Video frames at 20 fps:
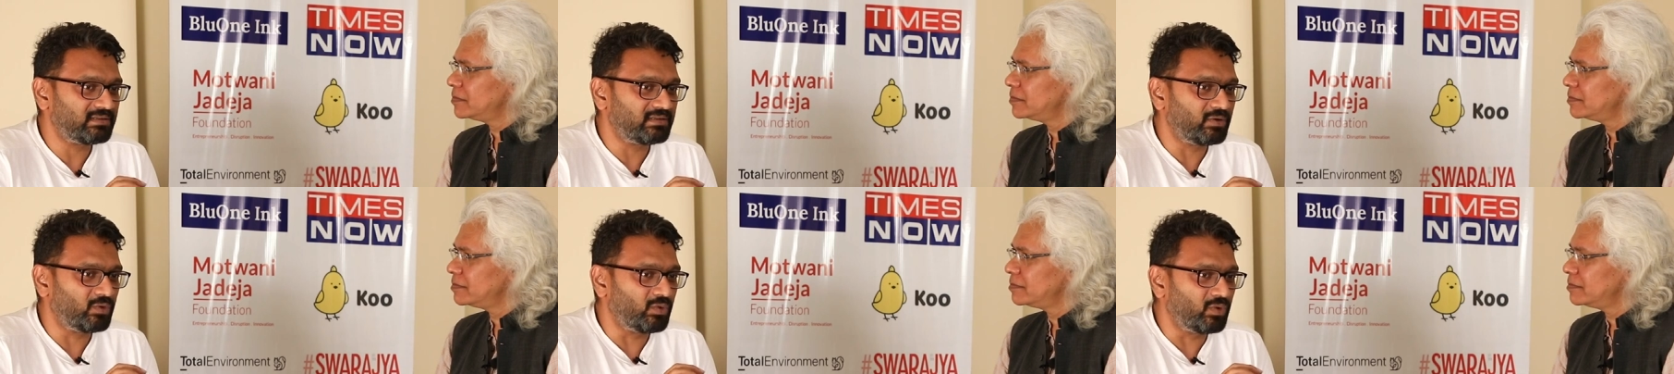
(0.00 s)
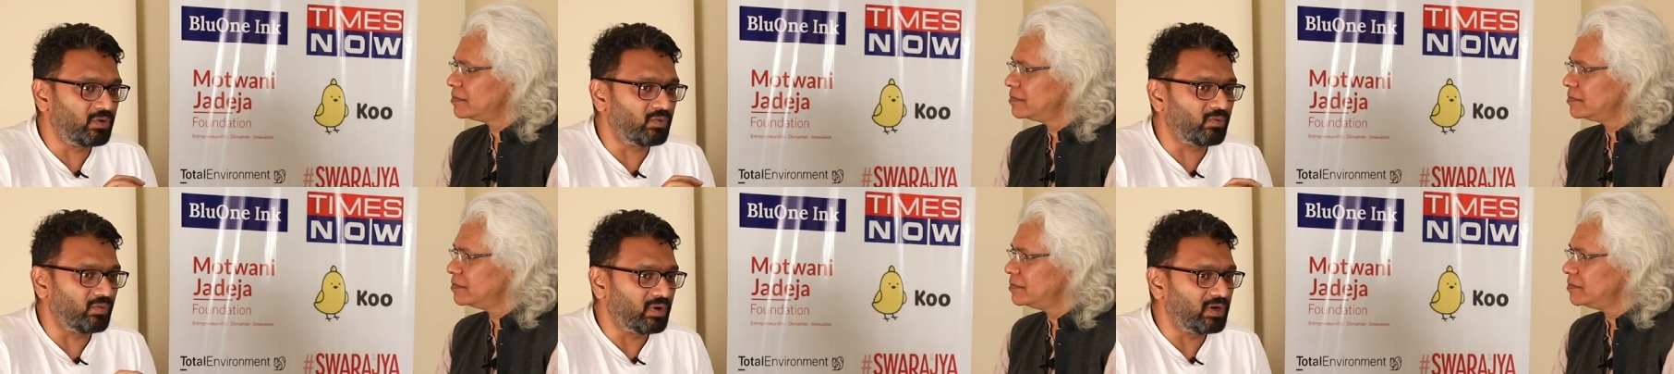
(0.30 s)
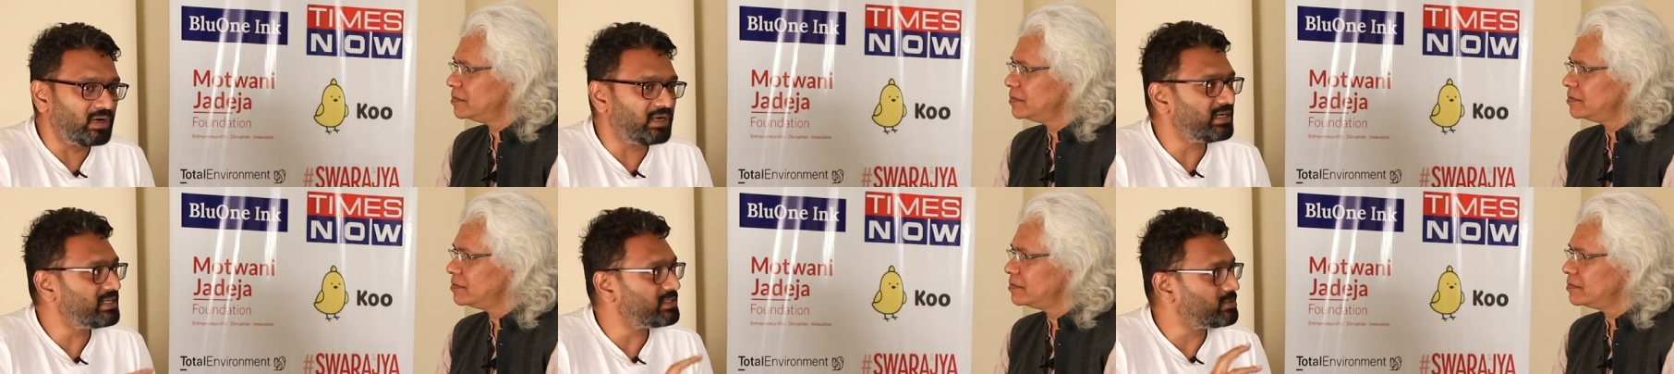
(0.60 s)
Speaker 1: the whole
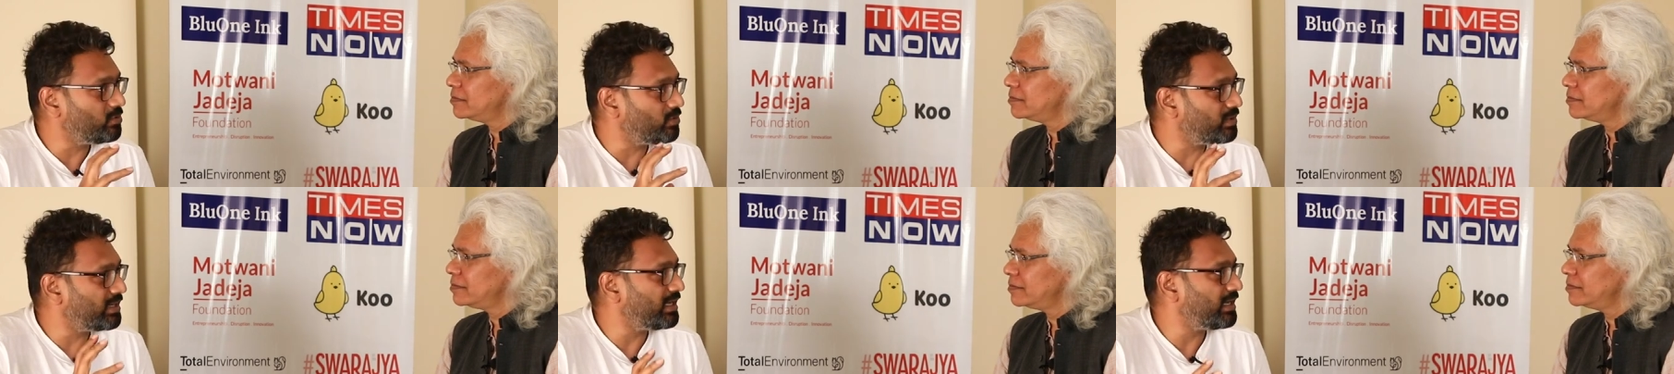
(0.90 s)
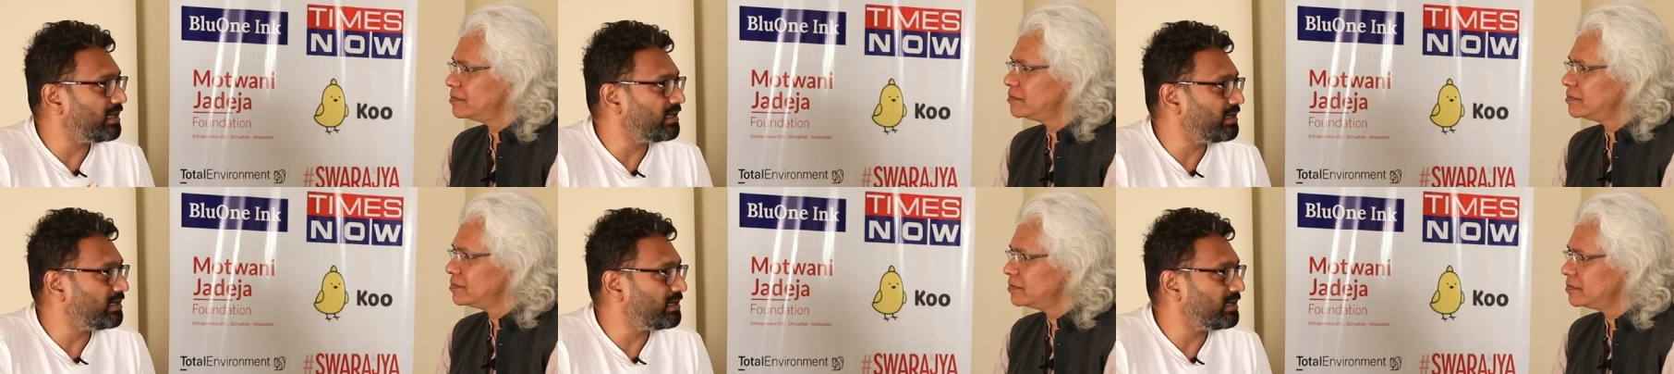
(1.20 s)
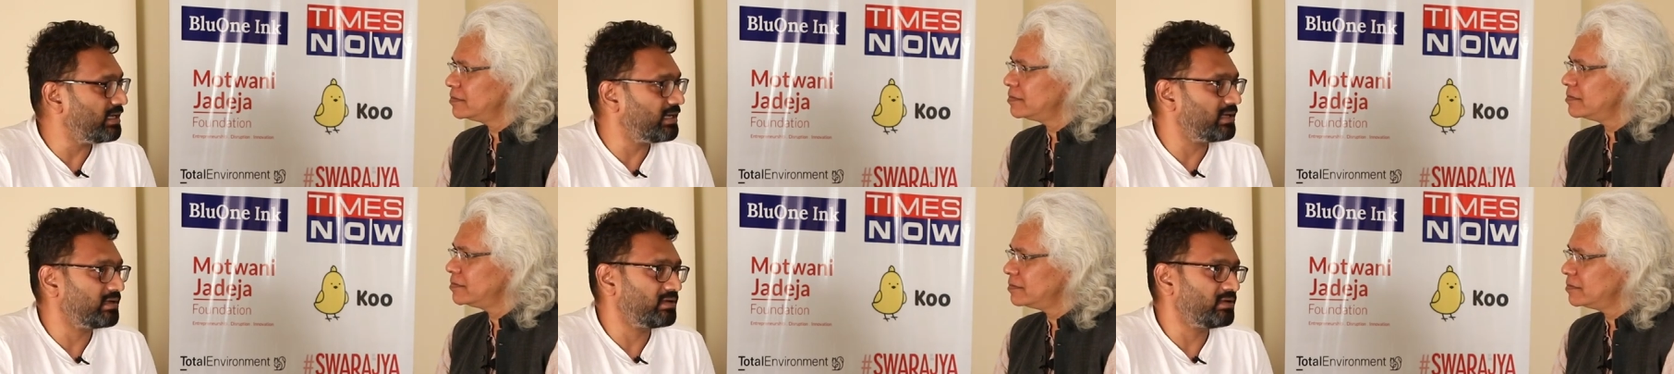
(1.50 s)
world is looking at it.
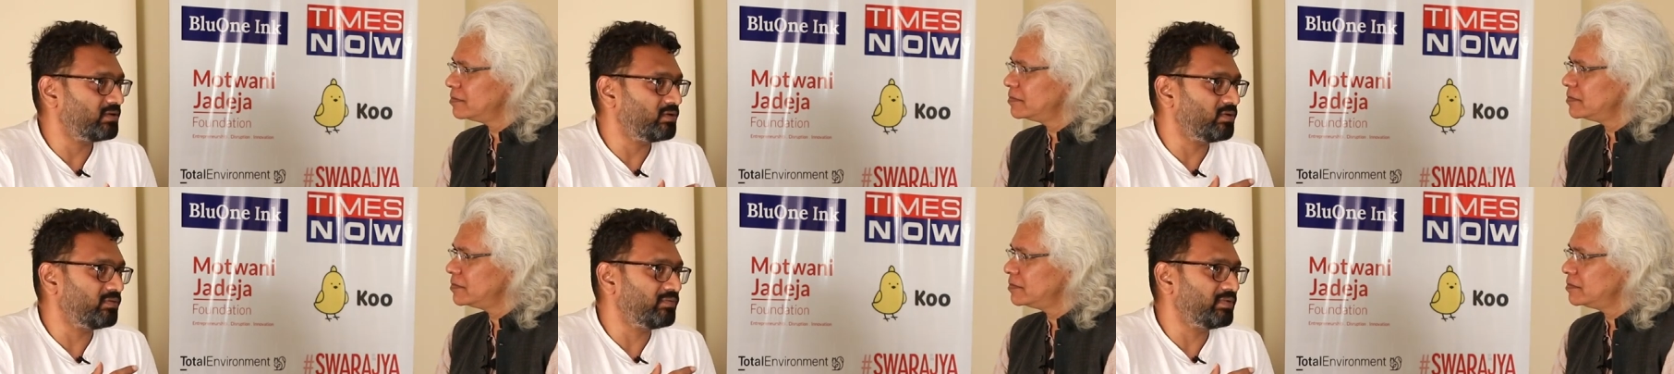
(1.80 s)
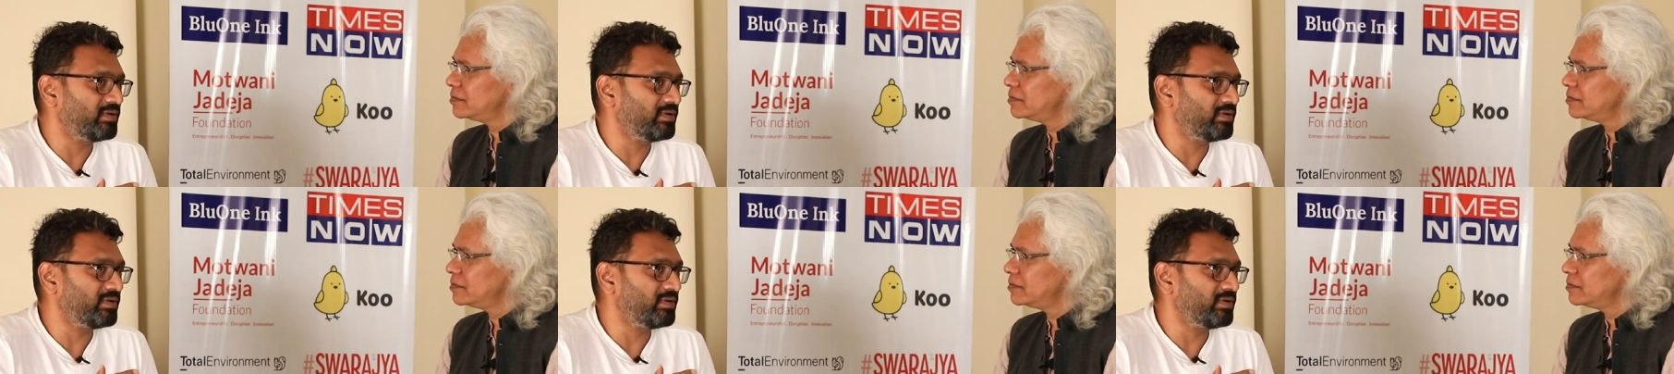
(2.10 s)
Like, you know,